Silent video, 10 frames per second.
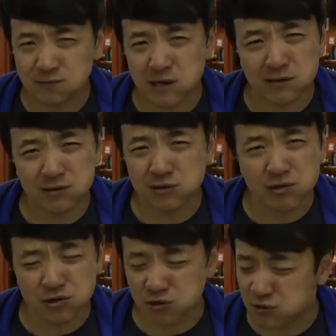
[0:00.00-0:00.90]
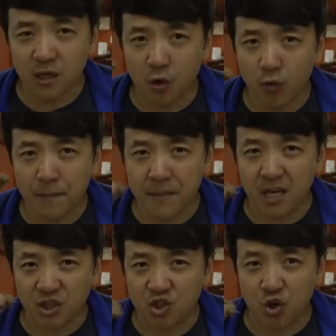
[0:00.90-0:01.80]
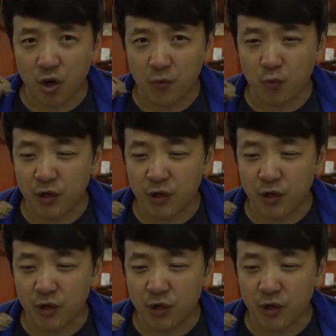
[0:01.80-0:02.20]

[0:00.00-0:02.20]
That's delicious. You know when meat is good?